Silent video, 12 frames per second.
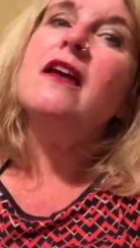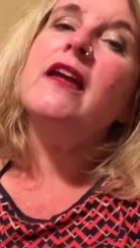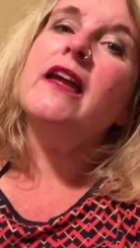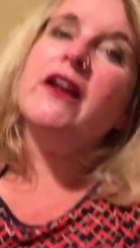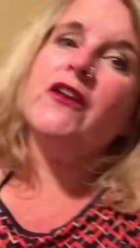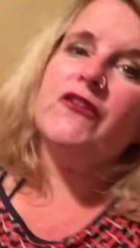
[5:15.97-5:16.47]

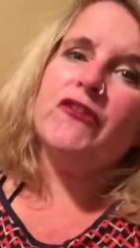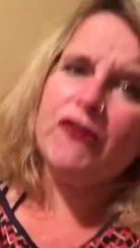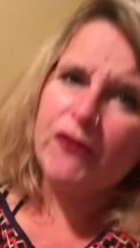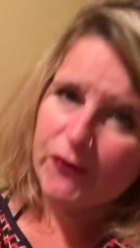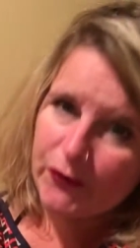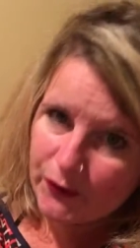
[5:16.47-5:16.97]
And
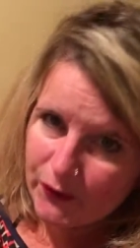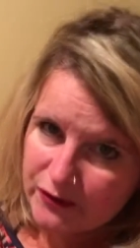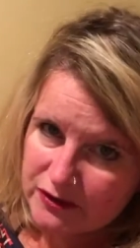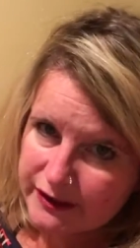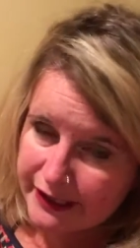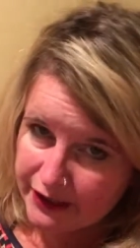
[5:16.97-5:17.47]
2,
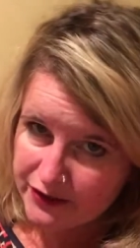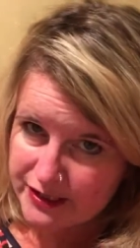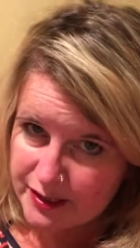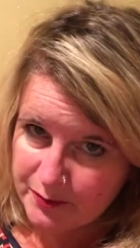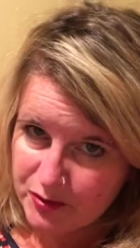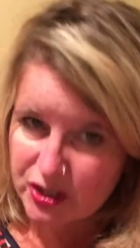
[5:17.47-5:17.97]
here's
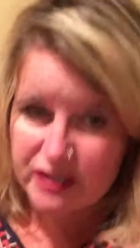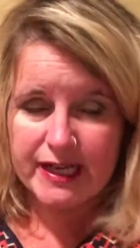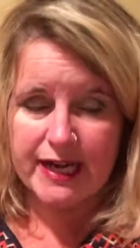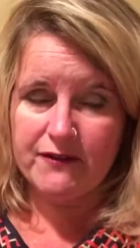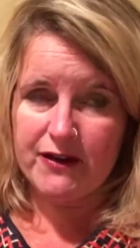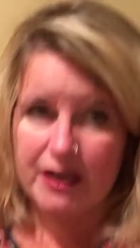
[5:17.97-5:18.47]
a book that
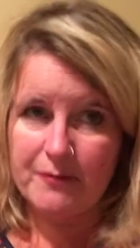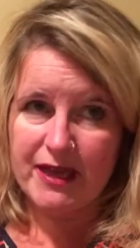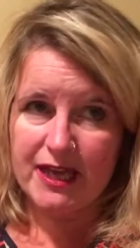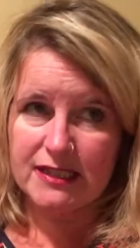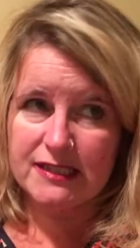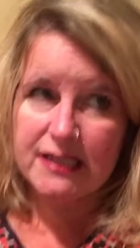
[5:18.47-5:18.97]
I
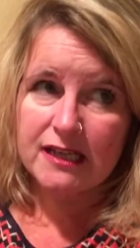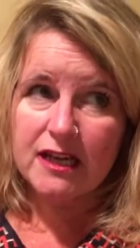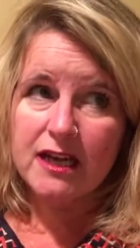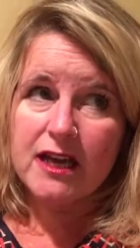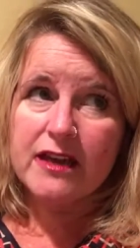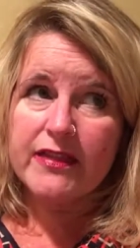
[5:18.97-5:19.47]
recommend
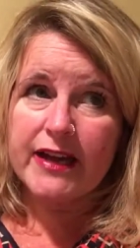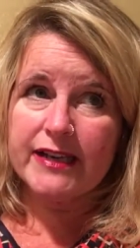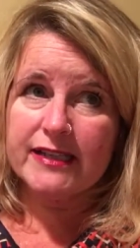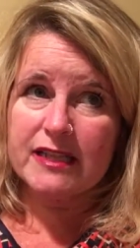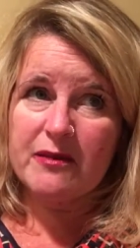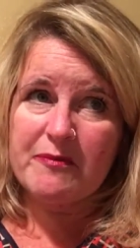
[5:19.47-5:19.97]
that
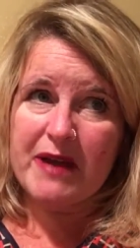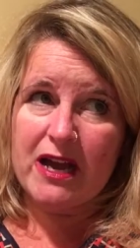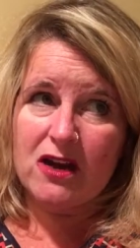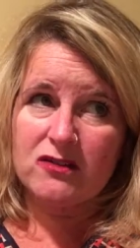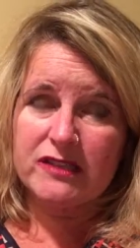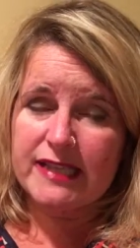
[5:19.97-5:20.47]
is
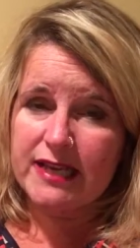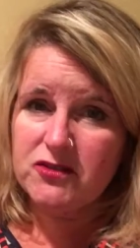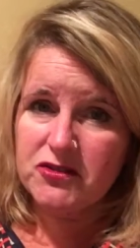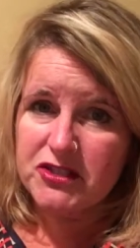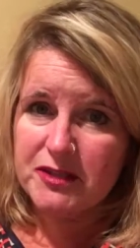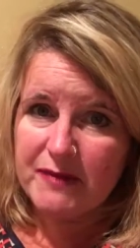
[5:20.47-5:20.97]
about
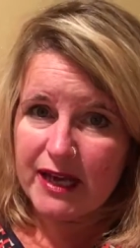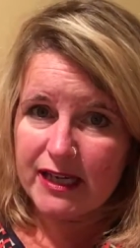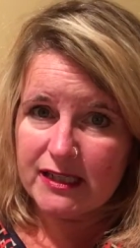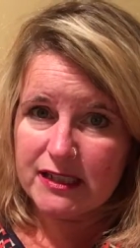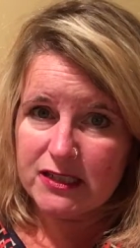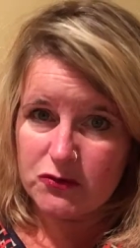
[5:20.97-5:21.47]

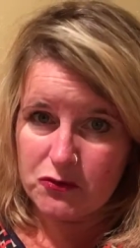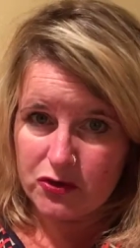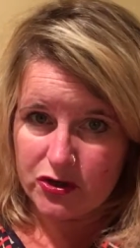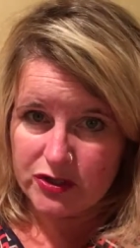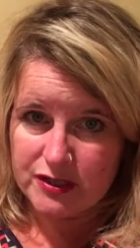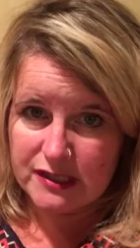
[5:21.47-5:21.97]
psychosomatic
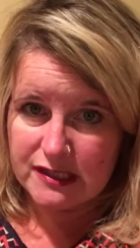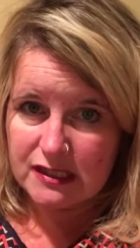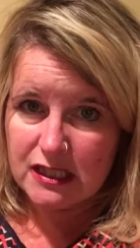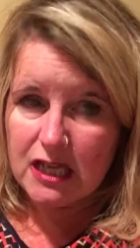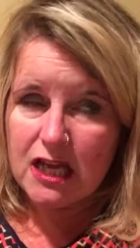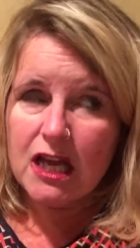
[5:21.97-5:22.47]
disorders,
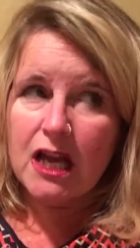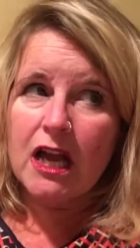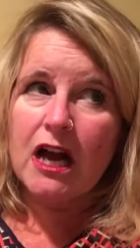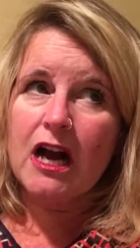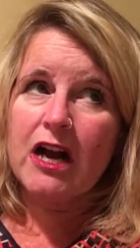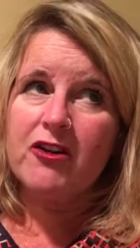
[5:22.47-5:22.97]

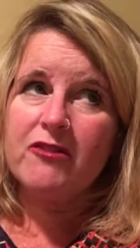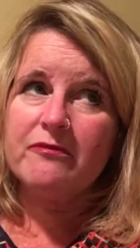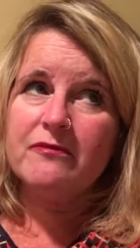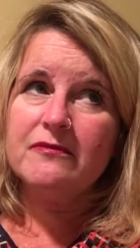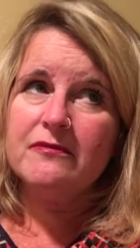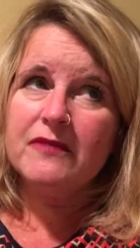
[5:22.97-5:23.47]

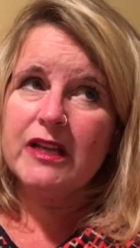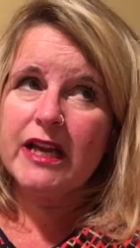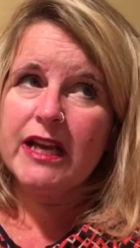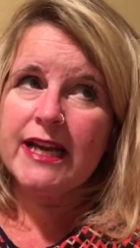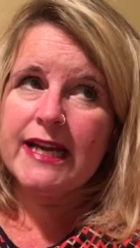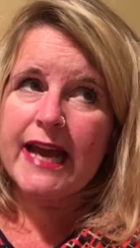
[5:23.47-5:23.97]

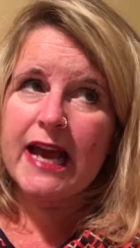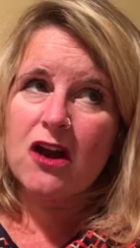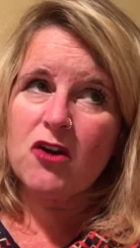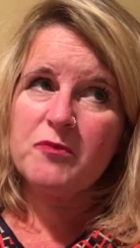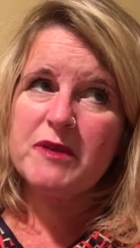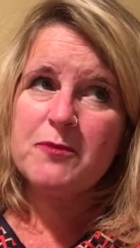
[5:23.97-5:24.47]
and
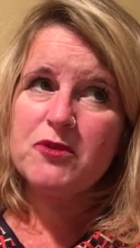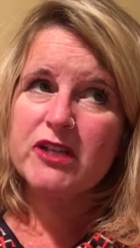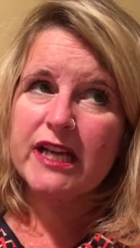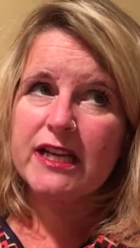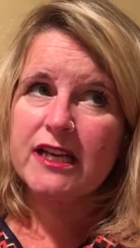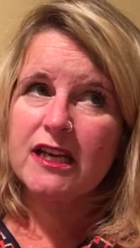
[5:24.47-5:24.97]
how people
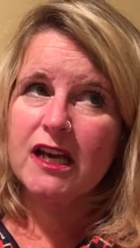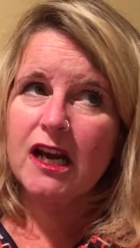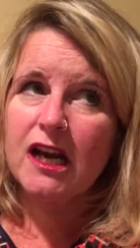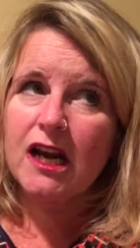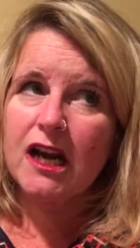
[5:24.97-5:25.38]
can,